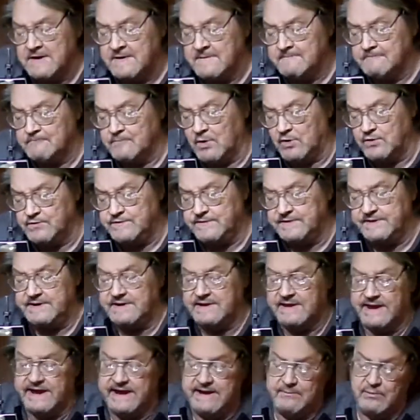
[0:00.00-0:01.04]
Mostly
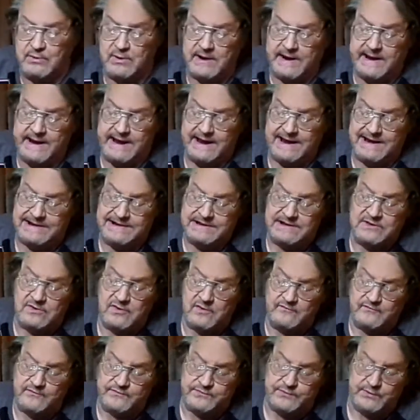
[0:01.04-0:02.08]
labor. I got a little
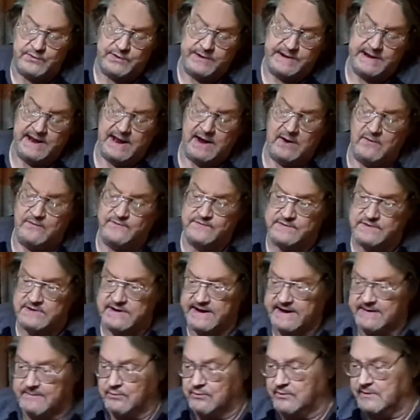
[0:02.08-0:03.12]
over 30 hours of
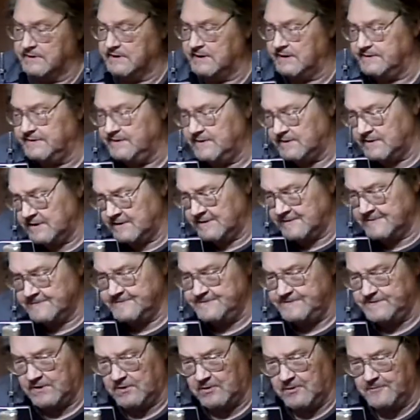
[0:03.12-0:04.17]
labor in it.
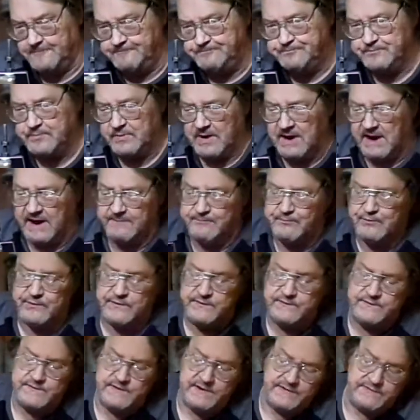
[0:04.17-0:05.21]
So I
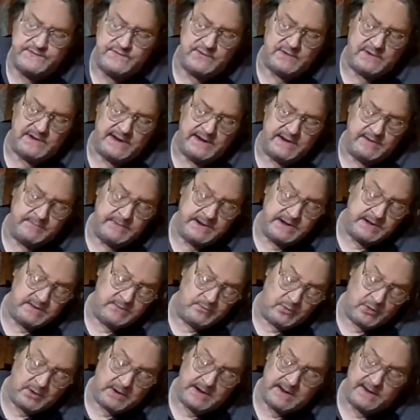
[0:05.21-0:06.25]
appreciate you letting me
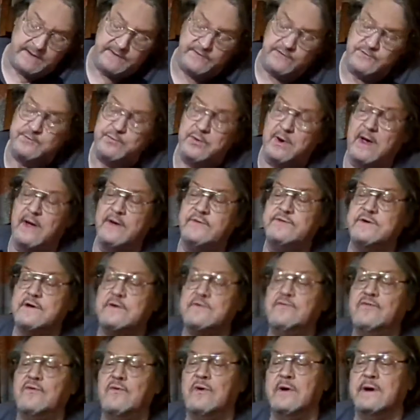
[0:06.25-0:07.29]
work on this project
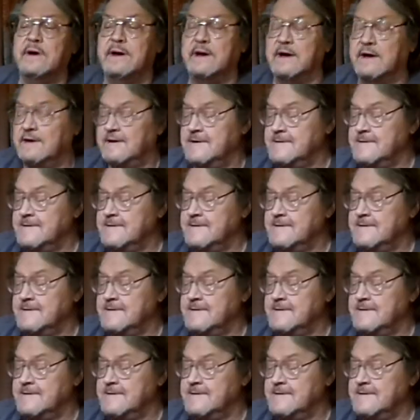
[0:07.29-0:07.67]
for you.